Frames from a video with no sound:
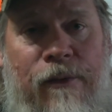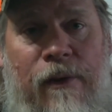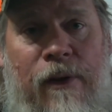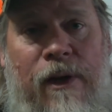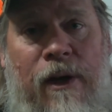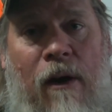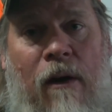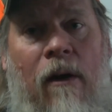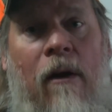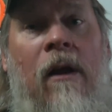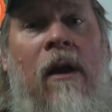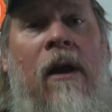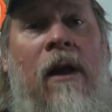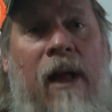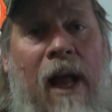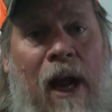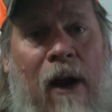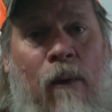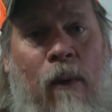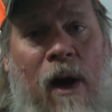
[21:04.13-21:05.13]
there you are.
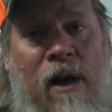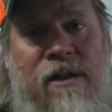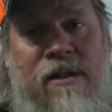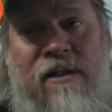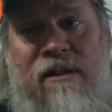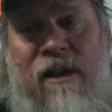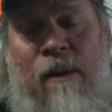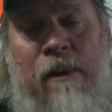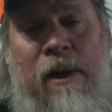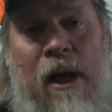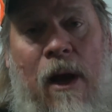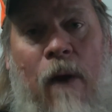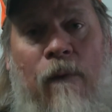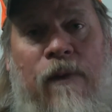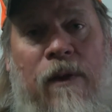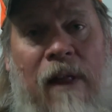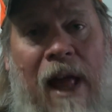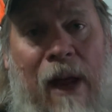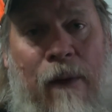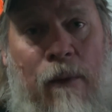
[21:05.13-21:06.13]
Got questions, let me know. If
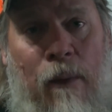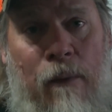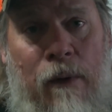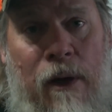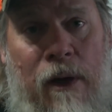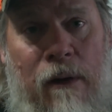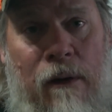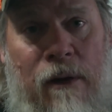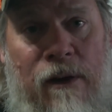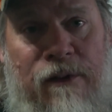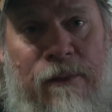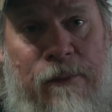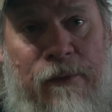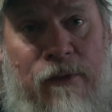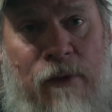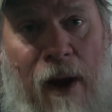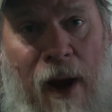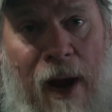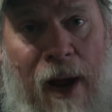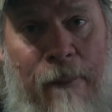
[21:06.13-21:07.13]
you like what we're doing,
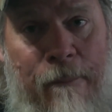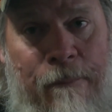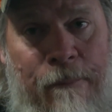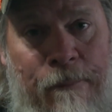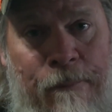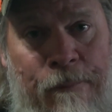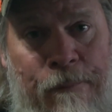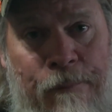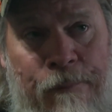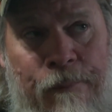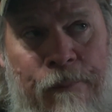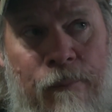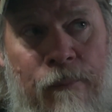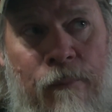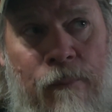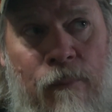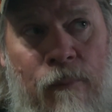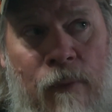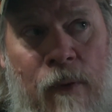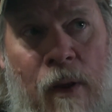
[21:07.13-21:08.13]
subscribe.
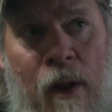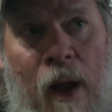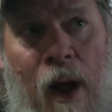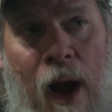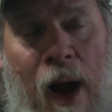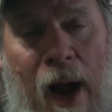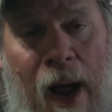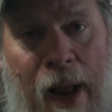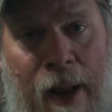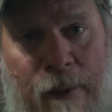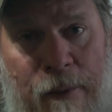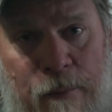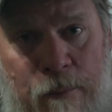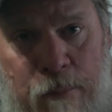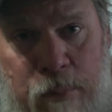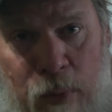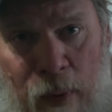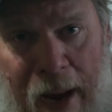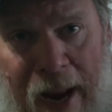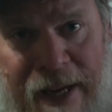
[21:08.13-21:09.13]
I
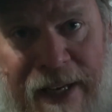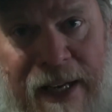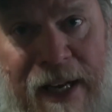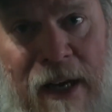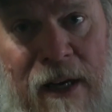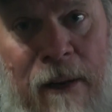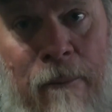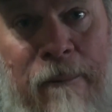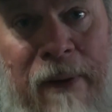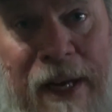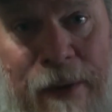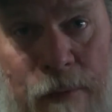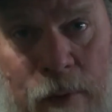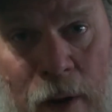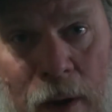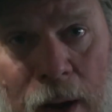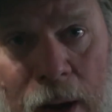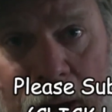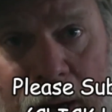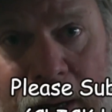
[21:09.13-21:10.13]
plan to get on the beaver
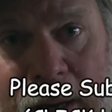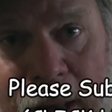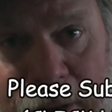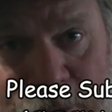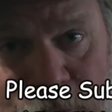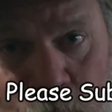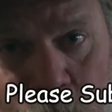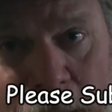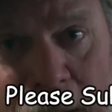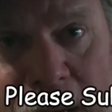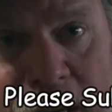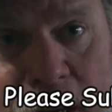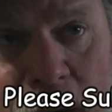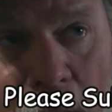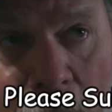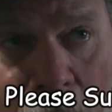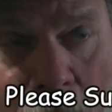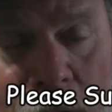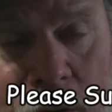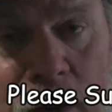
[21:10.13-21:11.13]
line next week, an
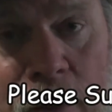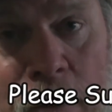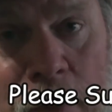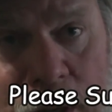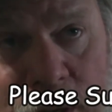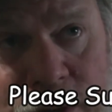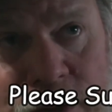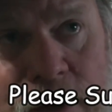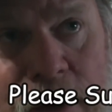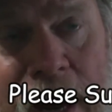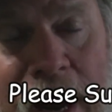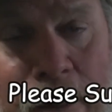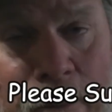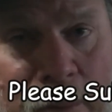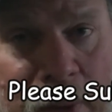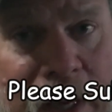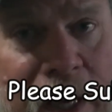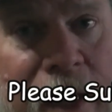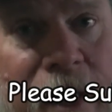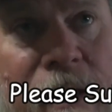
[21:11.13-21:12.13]
otter, muskrat,
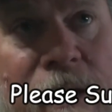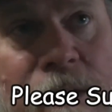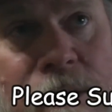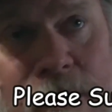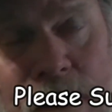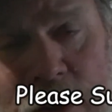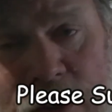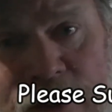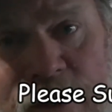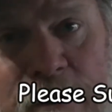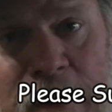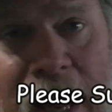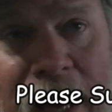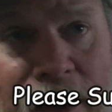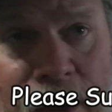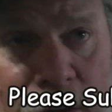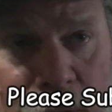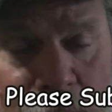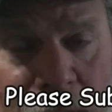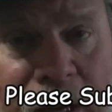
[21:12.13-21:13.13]
mink, do some of that
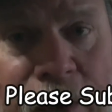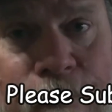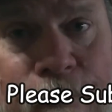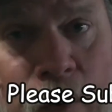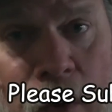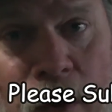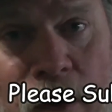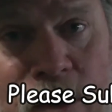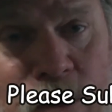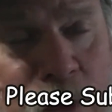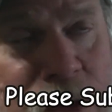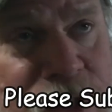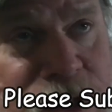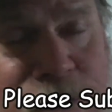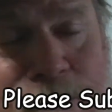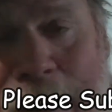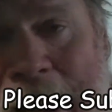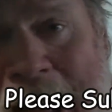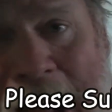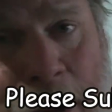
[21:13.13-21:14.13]
in the creek first, which
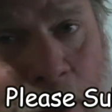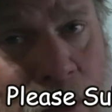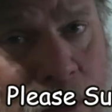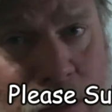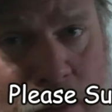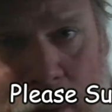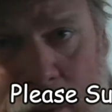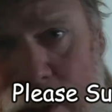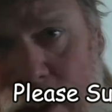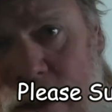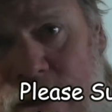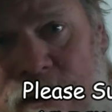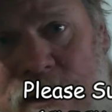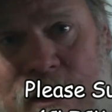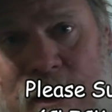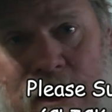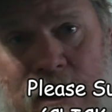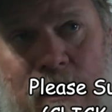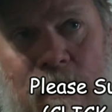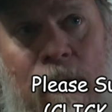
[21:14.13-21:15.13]
is backwards what we usually
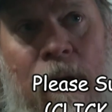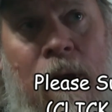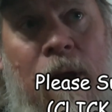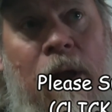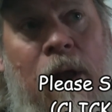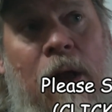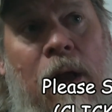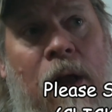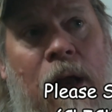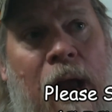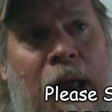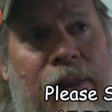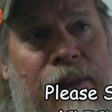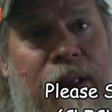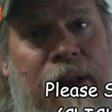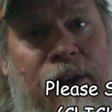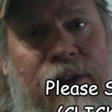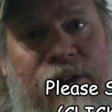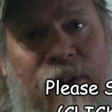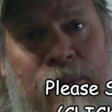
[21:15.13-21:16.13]
do. And
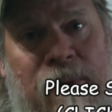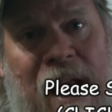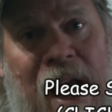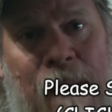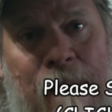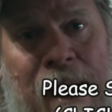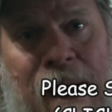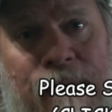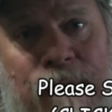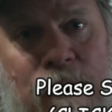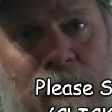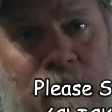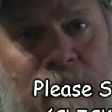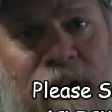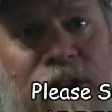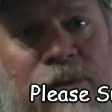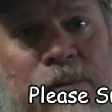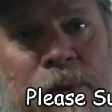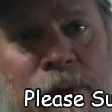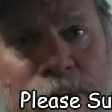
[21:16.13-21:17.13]
then sometime after
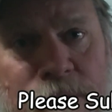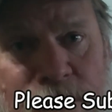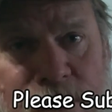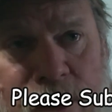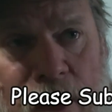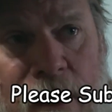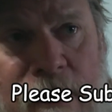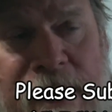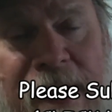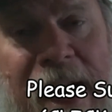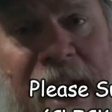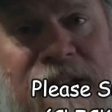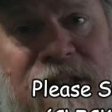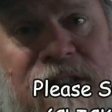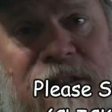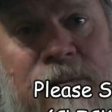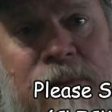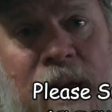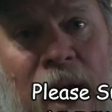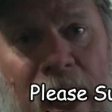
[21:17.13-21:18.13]
Christmas, we'll start
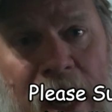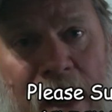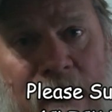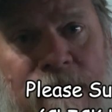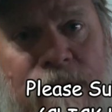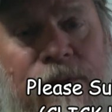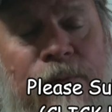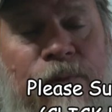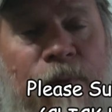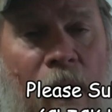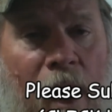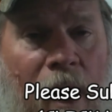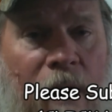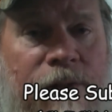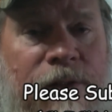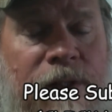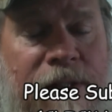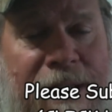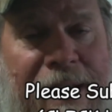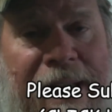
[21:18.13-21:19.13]
catching coyotes, fox,
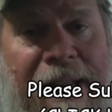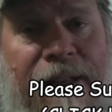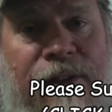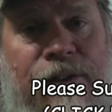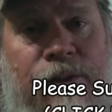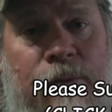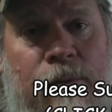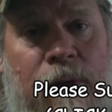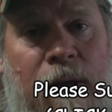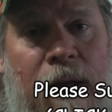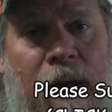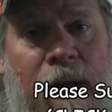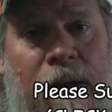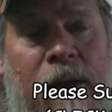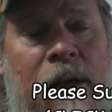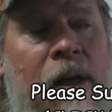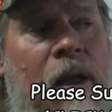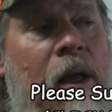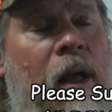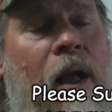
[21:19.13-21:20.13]
and cats. Okay?
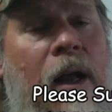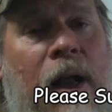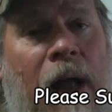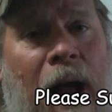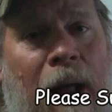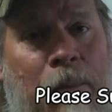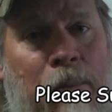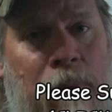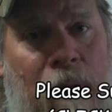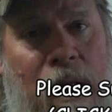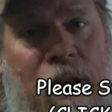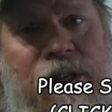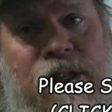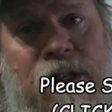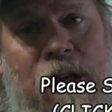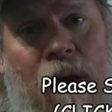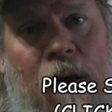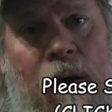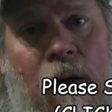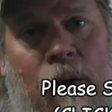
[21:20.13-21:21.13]
God bless
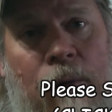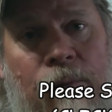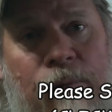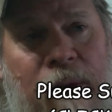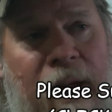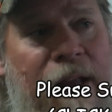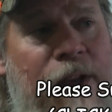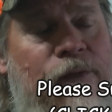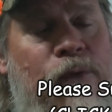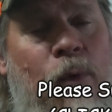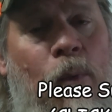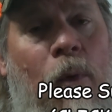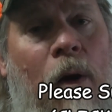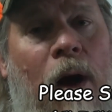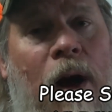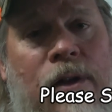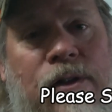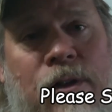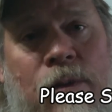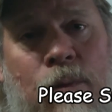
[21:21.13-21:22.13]
y'all. Thanks for
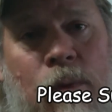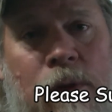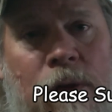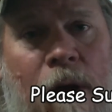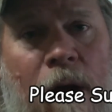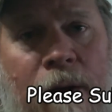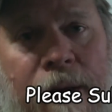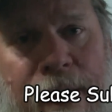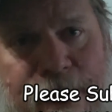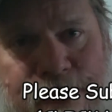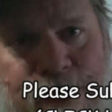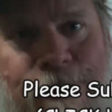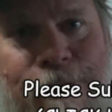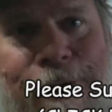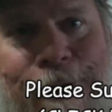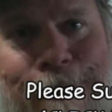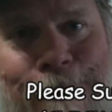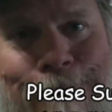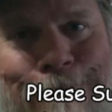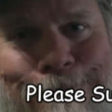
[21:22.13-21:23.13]
watching. We'll talk at you
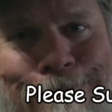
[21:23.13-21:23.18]
later.